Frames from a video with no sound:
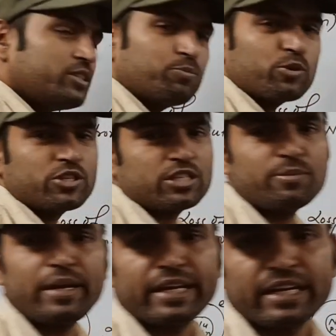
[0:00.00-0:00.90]
this
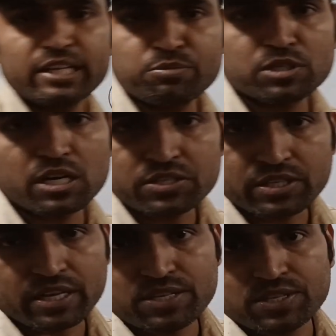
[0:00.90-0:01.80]
positive and negative charge
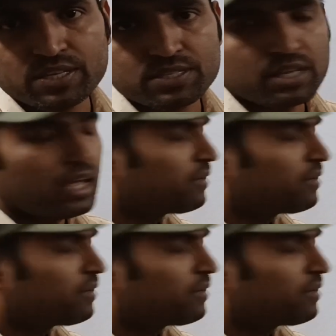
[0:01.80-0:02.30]
arises.